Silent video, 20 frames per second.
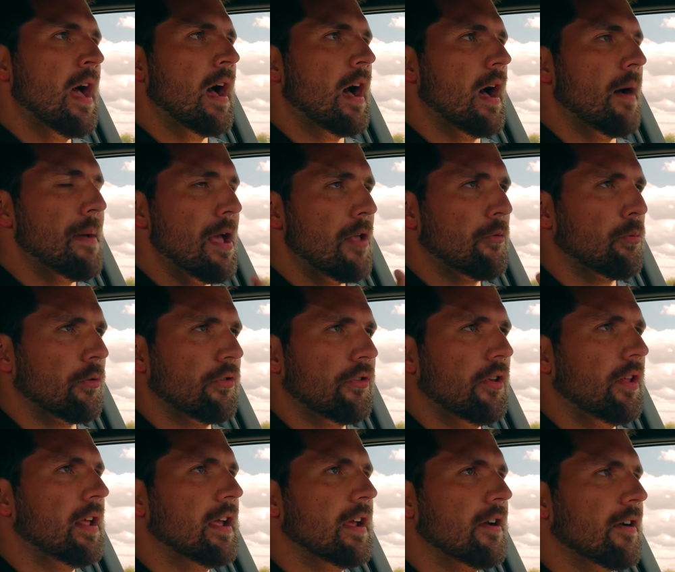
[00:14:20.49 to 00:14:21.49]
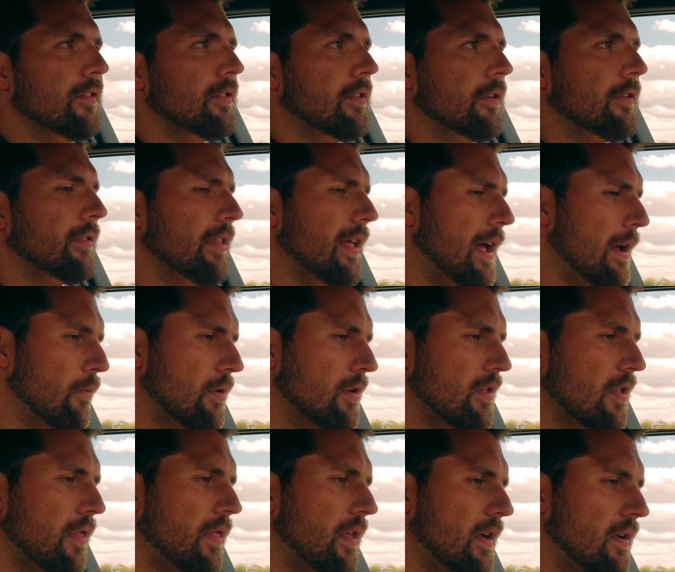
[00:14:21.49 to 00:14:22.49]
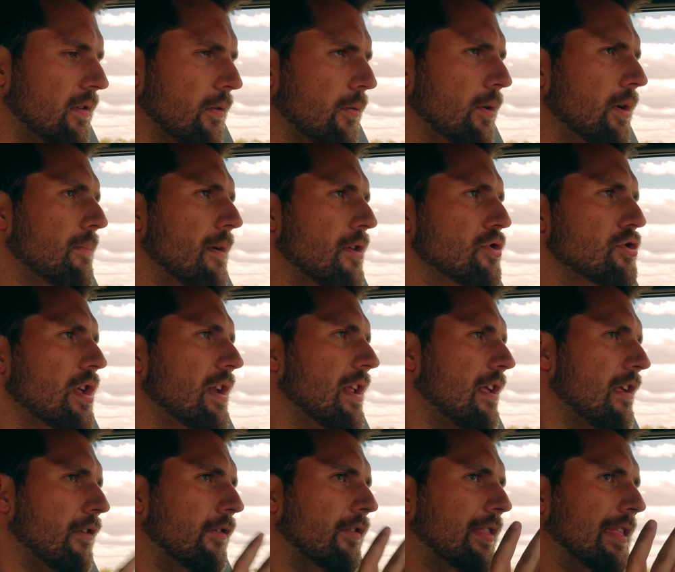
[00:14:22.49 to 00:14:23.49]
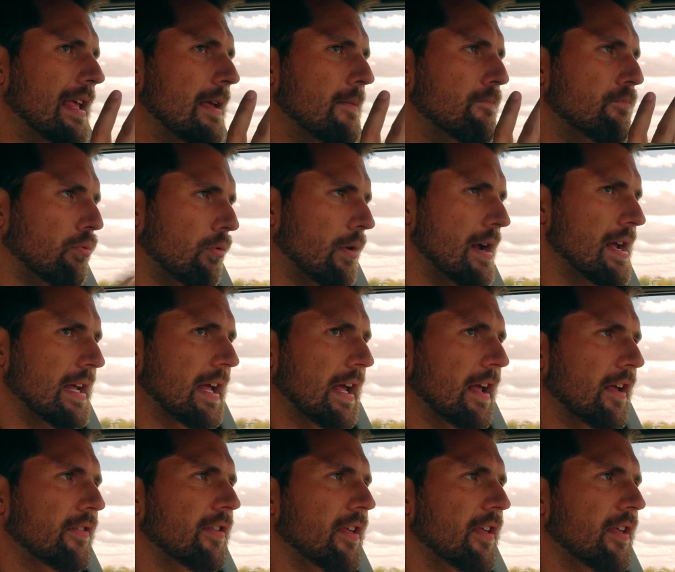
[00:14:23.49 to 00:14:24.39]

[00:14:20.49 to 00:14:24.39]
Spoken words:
As we're sitting here at this light, one of the things I want to mention is the braking.